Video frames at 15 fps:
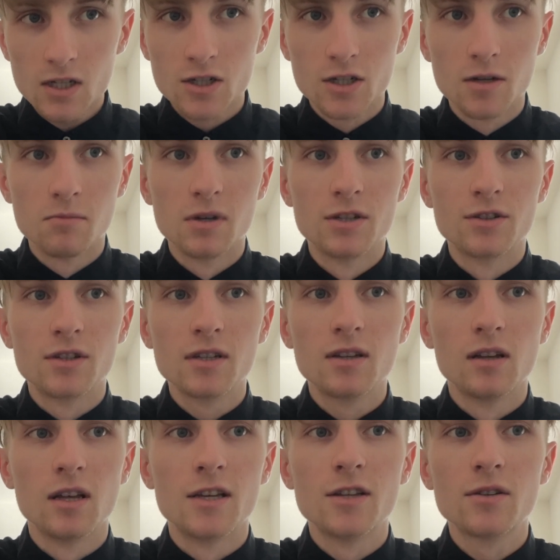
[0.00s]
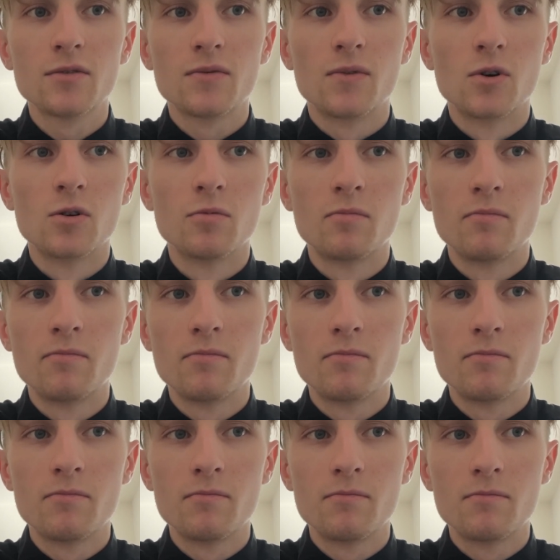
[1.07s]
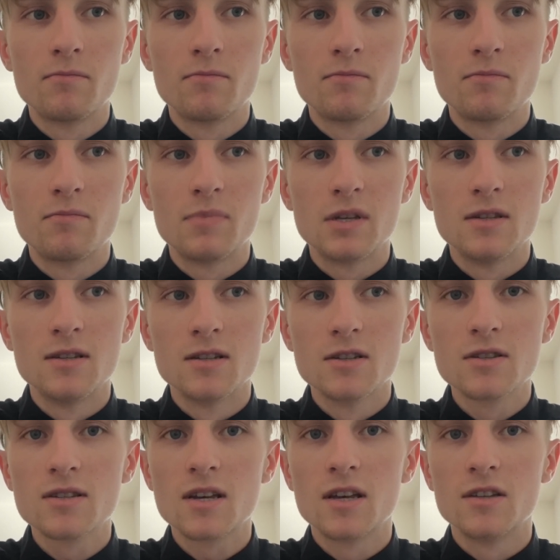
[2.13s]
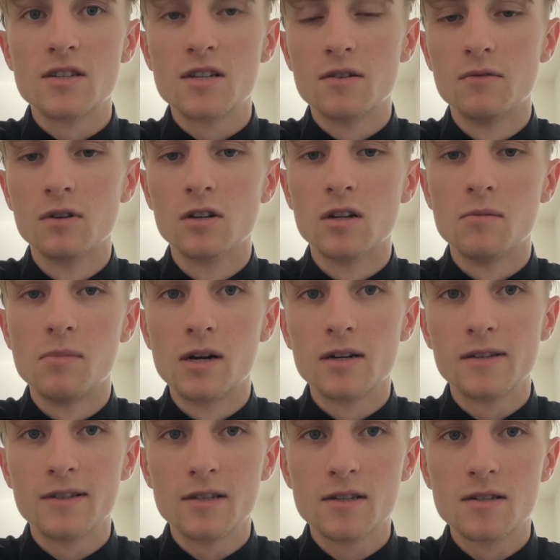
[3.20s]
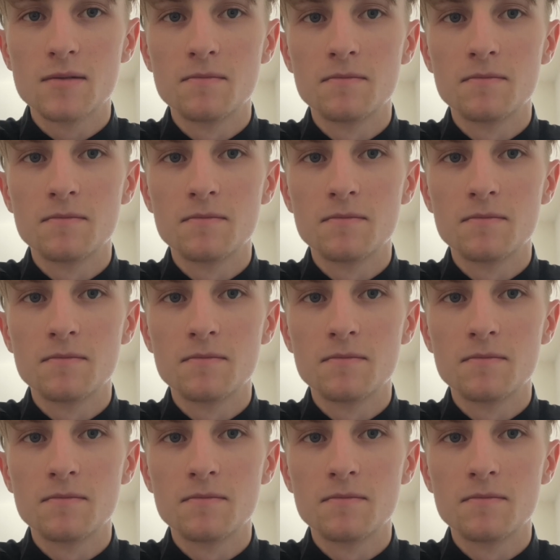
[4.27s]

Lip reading: Demanded land for peasants and civil liberties.